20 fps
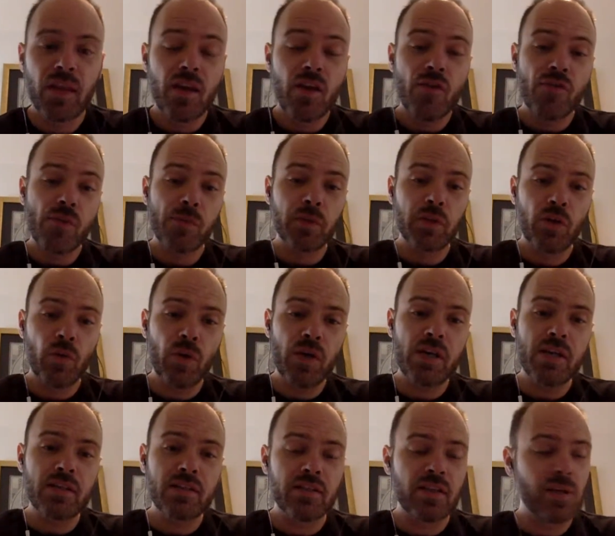From a
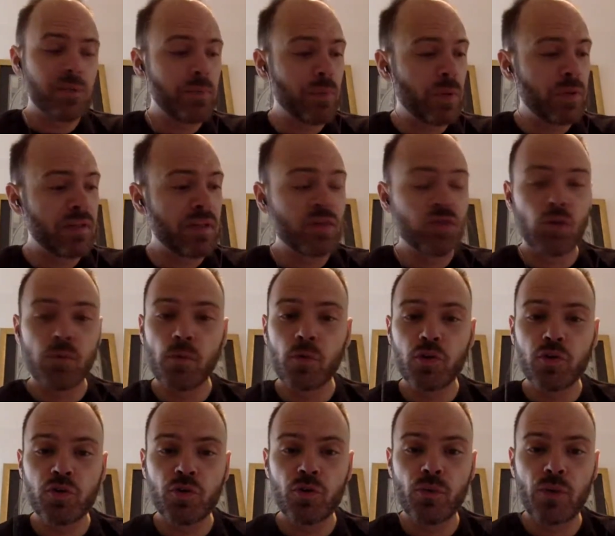liquidity standpoint, that's
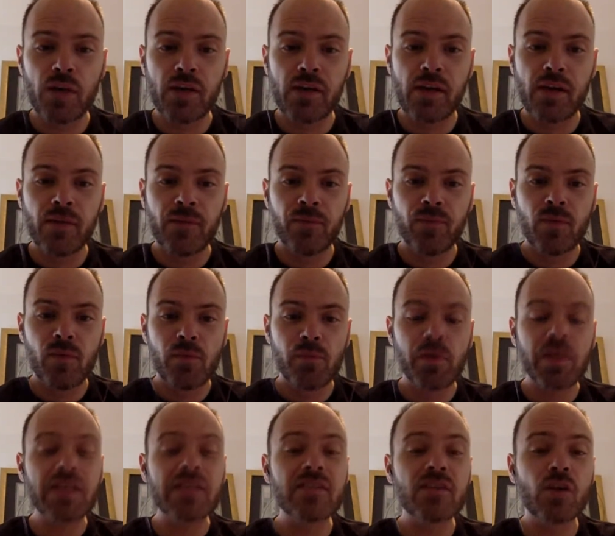almost true right now.
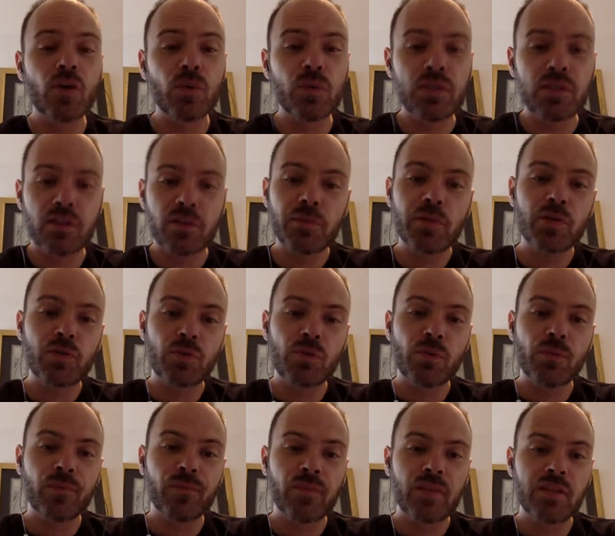But is it always going to be true?
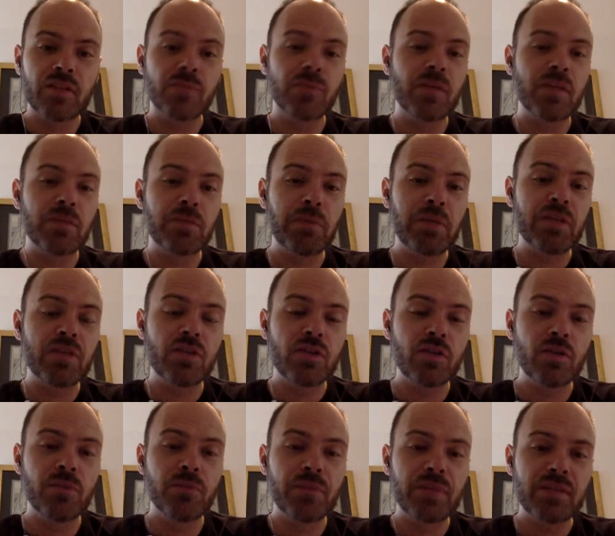Is basing
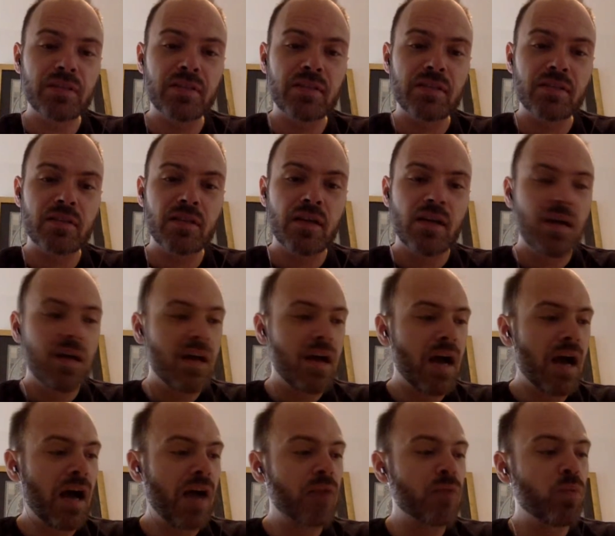your business
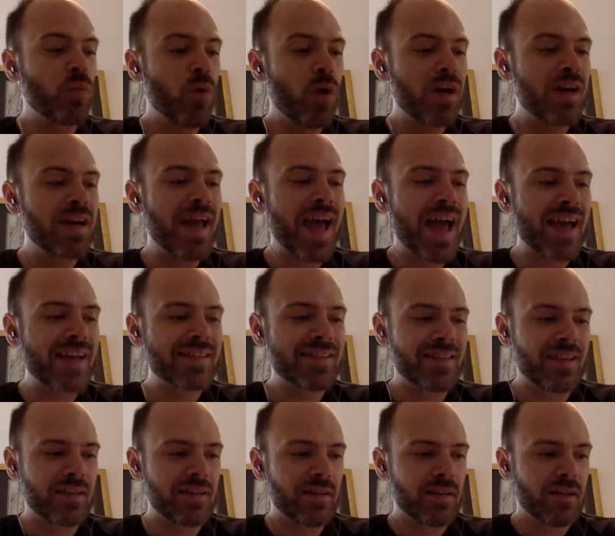on one
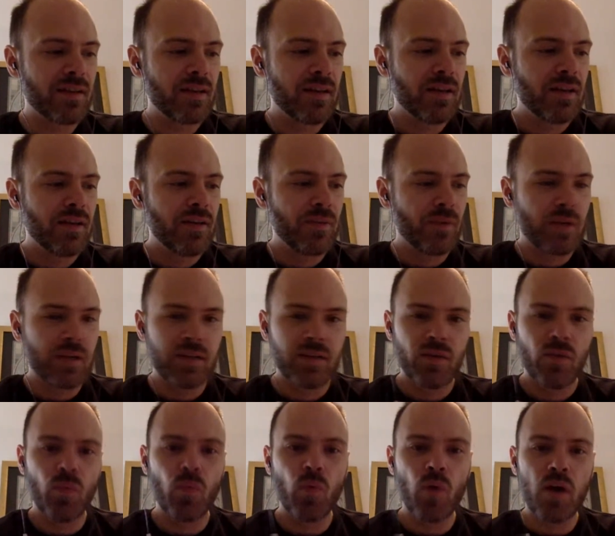asset, right?
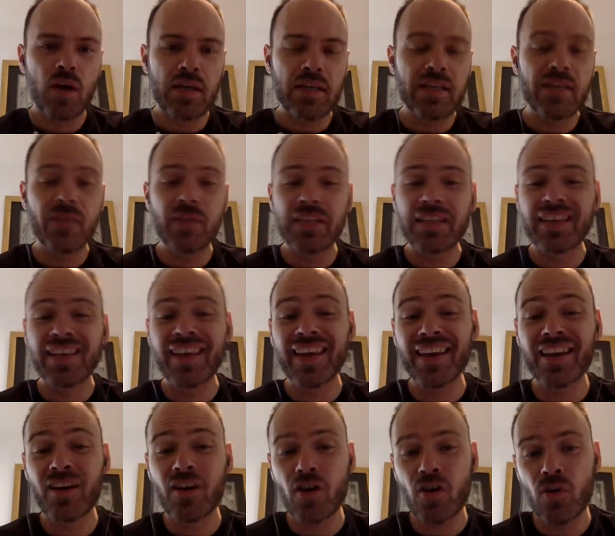One, even
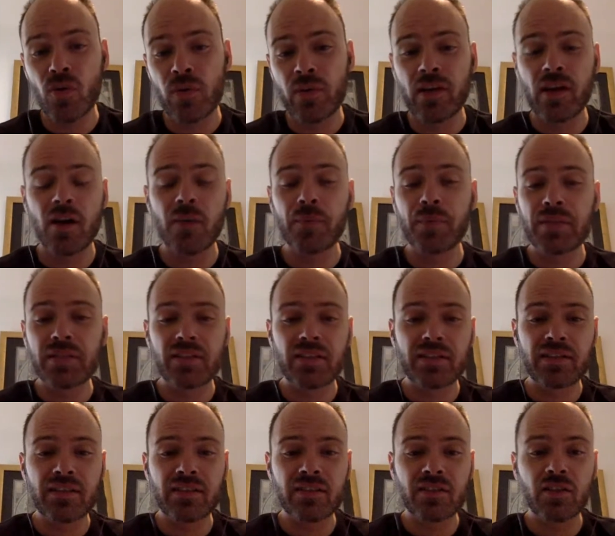Kitco and companies
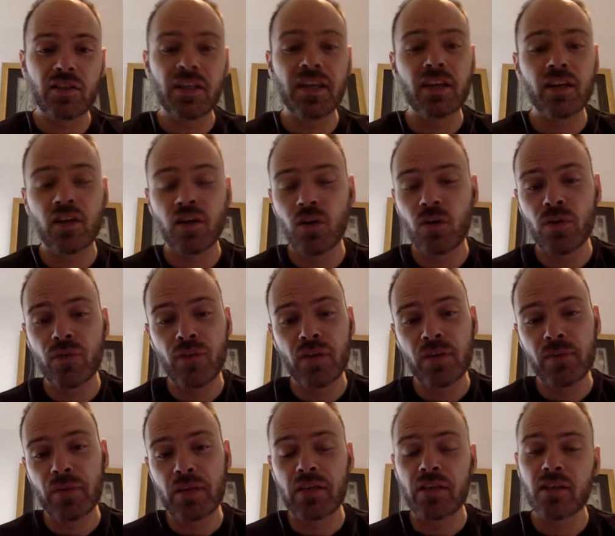like this. Kitco, if
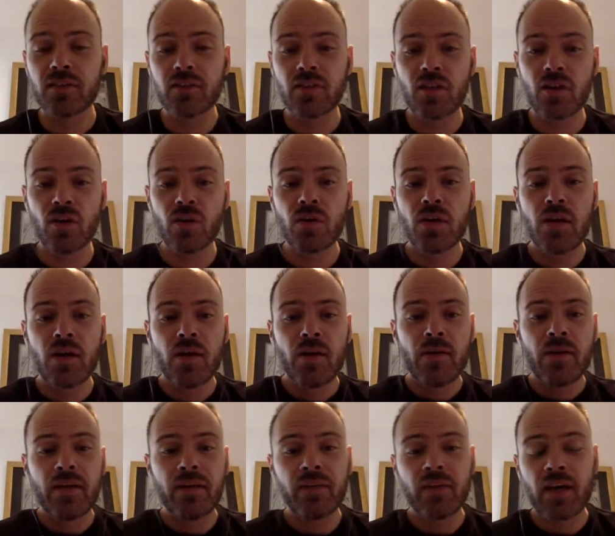anybody doesn't know,
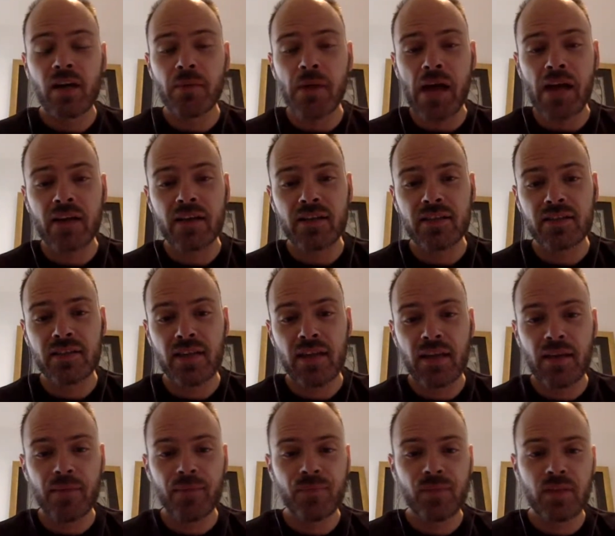in the commodities
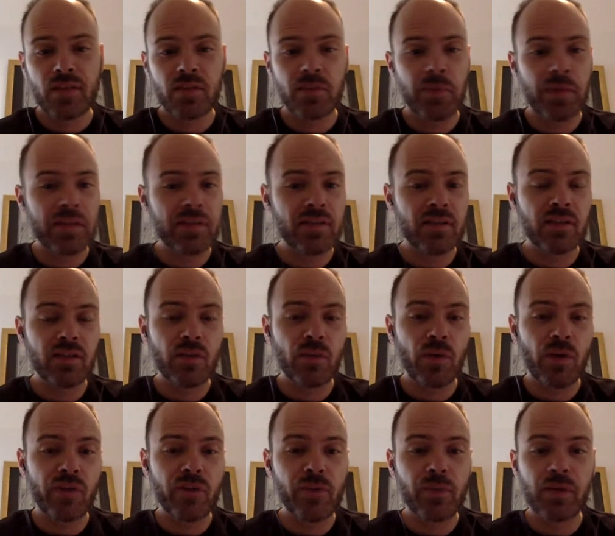game is basically
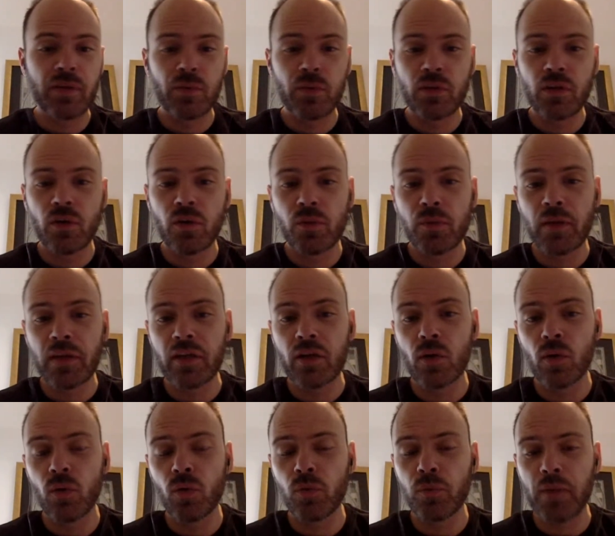where everybody would go to buy
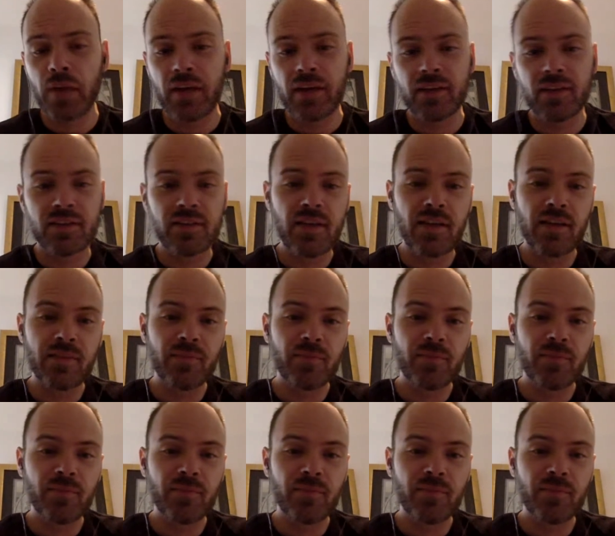gold back in the day.